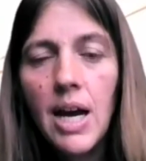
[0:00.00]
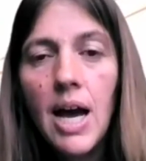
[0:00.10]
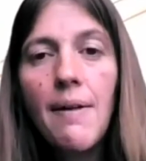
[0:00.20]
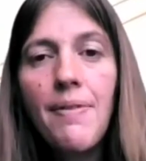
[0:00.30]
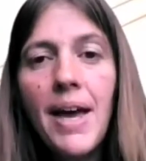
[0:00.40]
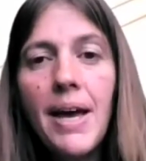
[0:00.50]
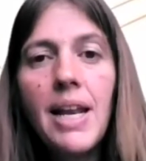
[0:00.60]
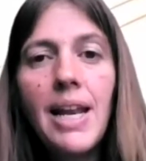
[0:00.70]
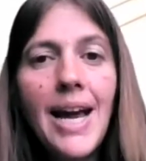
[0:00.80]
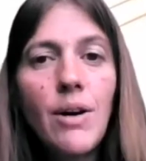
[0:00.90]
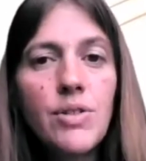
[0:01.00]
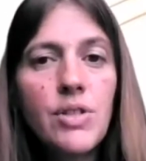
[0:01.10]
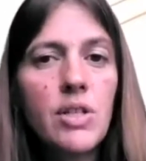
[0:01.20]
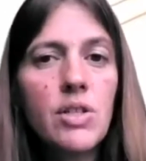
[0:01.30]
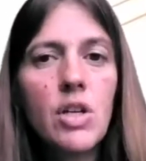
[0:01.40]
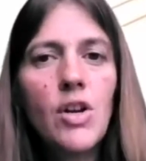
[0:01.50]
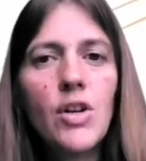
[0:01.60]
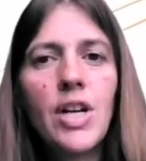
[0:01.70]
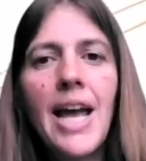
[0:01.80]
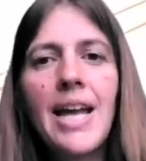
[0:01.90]
And that allows us to
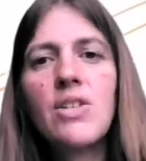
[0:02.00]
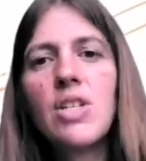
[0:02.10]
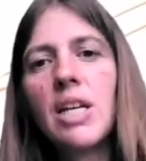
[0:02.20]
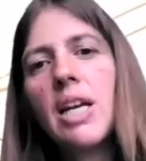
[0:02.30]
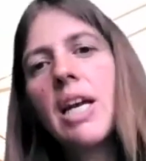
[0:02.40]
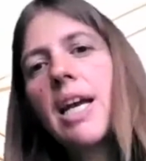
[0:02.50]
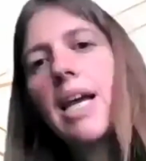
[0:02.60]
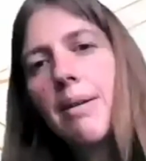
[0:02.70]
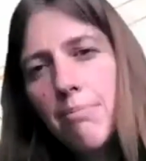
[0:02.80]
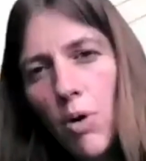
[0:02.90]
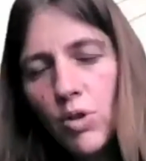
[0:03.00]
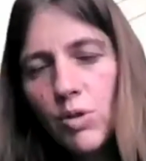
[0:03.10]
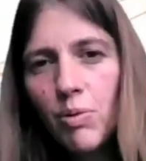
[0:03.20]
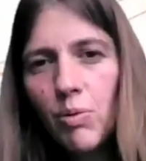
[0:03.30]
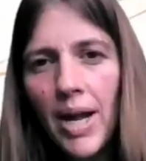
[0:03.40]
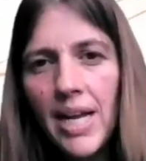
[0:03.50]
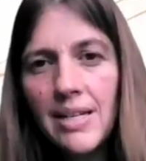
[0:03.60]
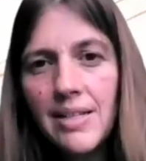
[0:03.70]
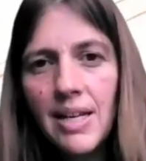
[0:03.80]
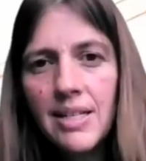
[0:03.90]
look at aging in multiple
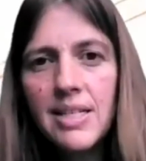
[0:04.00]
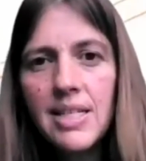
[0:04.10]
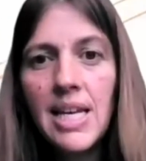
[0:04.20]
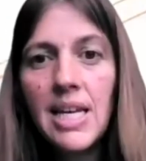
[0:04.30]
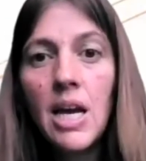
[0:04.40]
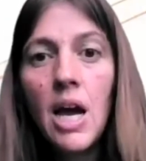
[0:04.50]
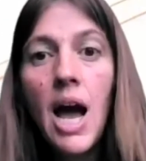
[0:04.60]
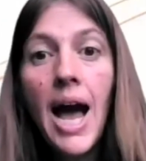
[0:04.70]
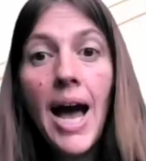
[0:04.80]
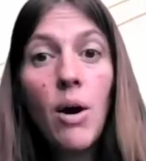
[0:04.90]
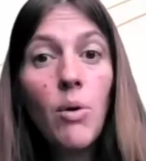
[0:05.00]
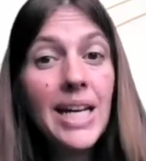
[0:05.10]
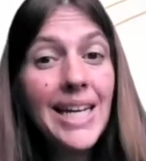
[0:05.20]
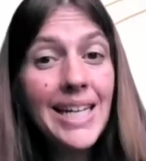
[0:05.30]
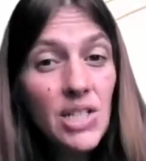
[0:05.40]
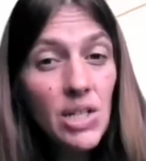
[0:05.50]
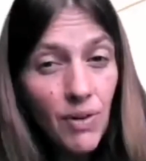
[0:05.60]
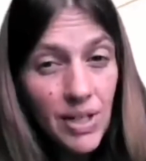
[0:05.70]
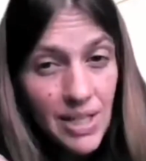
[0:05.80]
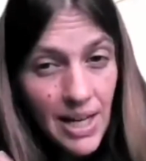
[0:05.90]
ways and see how each of
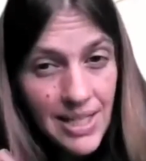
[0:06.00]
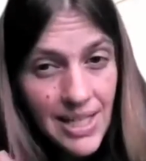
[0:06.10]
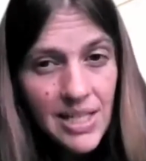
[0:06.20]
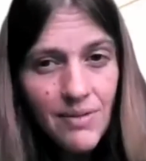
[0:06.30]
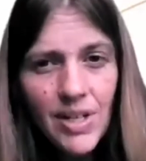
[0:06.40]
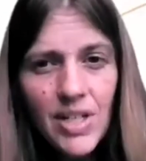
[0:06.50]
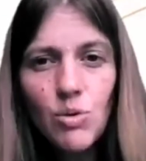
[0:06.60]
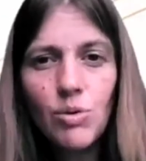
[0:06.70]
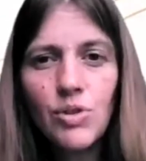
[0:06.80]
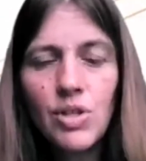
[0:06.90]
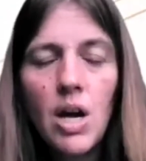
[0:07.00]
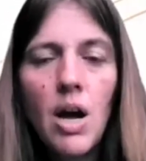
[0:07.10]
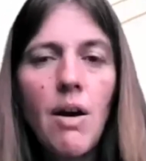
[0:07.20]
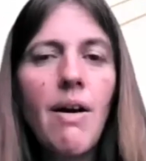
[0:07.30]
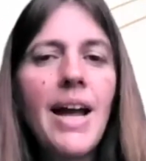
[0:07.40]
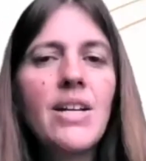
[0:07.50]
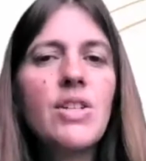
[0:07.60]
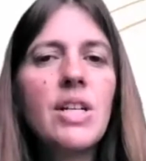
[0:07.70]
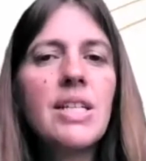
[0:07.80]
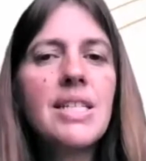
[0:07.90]
us as individuals are
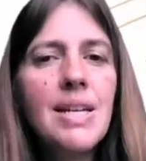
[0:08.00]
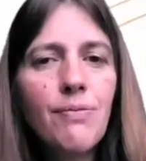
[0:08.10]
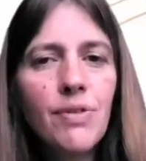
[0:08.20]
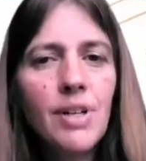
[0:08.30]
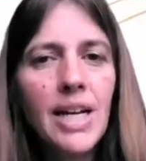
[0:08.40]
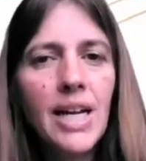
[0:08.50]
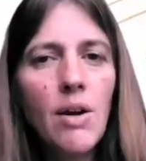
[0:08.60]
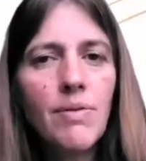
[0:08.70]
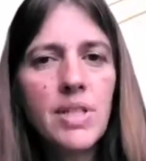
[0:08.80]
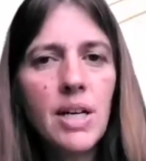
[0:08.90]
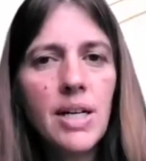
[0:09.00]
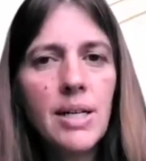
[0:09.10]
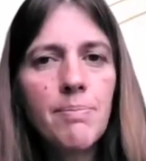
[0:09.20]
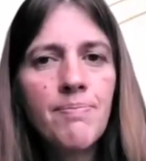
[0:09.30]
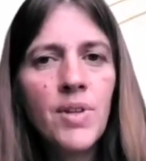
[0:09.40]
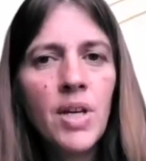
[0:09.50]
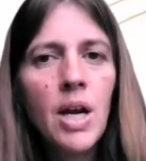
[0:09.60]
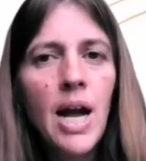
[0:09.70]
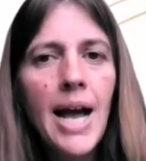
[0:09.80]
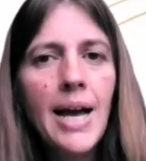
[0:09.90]
aging differently over time.
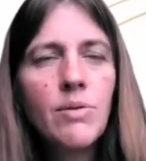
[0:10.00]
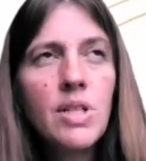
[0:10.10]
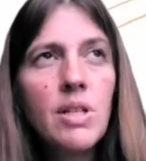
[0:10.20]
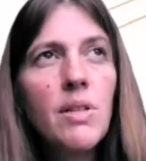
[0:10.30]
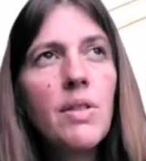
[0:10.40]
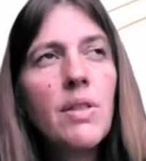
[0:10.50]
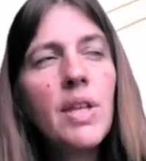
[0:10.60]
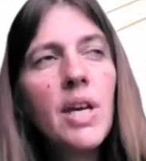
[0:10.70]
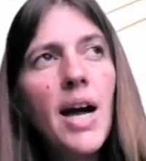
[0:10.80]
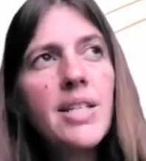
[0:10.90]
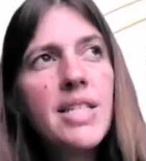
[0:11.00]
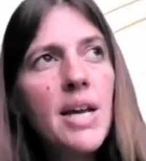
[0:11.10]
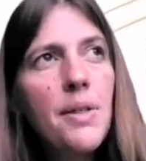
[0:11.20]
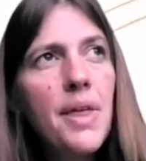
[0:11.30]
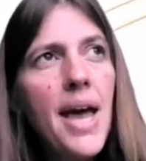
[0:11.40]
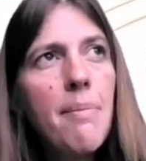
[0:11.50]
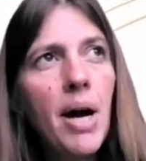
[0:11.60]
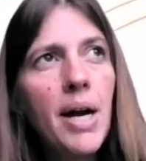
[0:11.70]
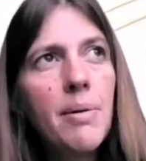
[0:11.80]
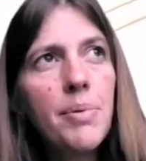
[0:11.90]
And the idea there
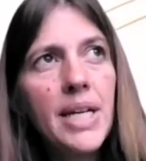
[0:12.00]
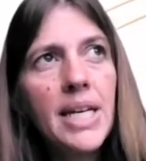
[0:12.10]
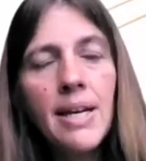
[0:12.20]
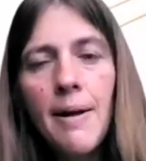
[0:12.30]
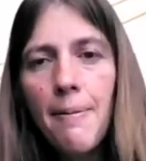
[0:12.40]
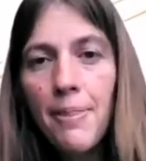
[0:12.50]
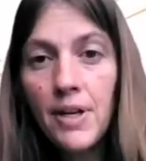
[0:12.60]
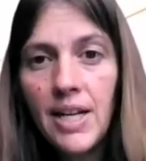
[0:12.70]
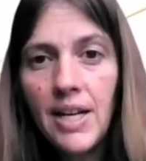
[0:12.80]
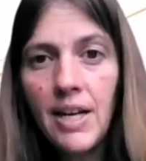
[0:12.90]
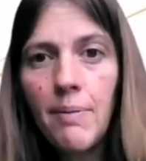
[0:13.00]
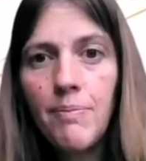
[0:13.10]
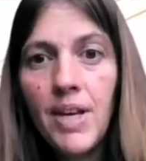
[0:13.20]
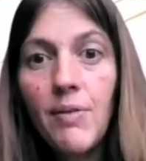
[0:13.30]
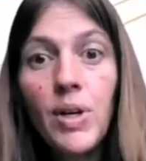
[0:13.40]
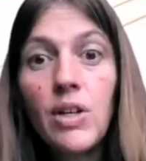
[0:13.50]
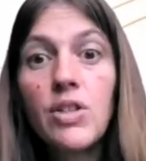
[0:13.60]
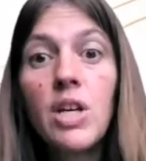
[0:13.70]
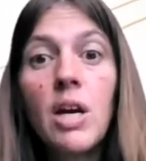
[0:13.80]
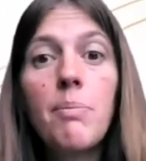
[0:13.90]
might be that if we could
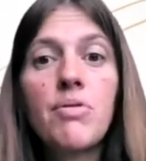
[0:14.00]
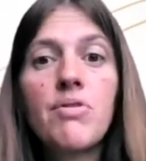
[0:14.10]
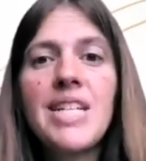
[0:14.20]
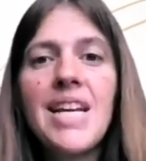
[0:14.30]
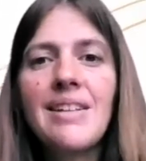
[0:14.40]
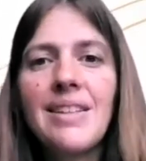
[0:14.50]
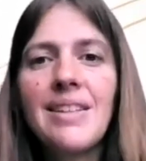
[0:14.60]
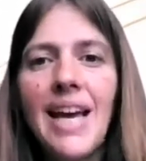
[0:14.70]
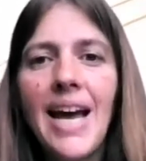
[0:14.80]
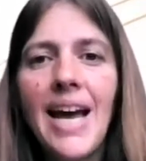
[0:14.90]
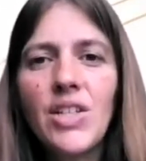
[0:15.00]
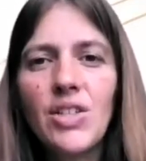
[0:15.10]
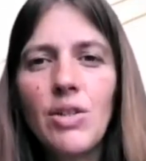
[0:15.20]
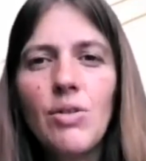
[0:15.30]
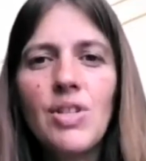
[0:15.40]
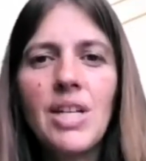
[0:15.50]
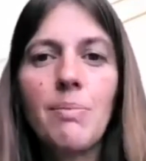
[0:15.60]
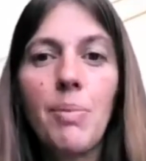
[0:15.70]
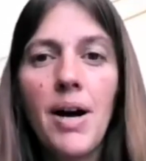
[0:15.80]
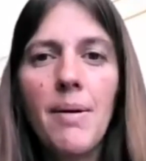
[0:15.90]
predict that using
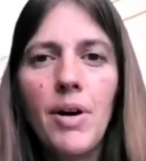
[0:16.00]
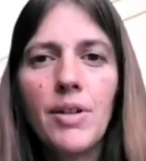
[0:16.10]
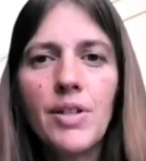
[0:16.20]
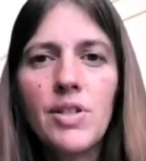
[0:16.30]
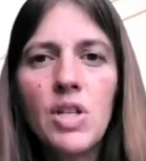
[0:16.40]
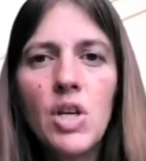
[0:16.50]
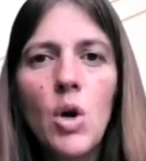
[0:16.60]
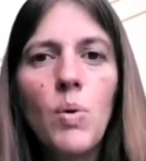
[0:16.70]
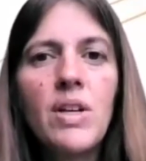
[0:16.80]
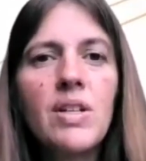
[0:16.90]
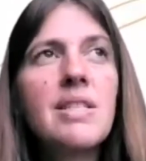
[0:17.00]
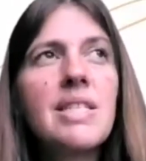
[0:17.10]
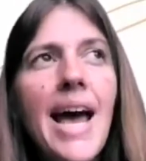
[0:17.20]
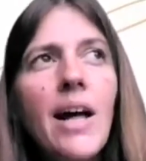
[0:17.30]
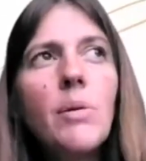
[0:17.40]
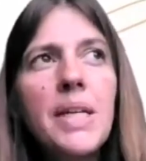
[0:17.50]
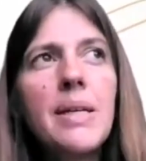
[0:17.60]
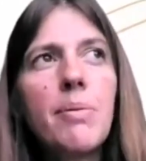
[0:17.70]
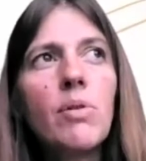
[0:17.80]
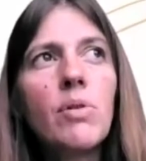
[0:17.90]
biomarkers, we could tell
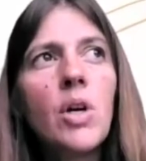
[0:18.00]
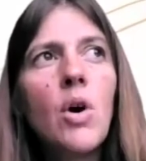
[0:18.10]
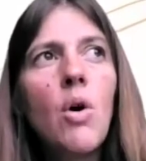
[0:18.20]
people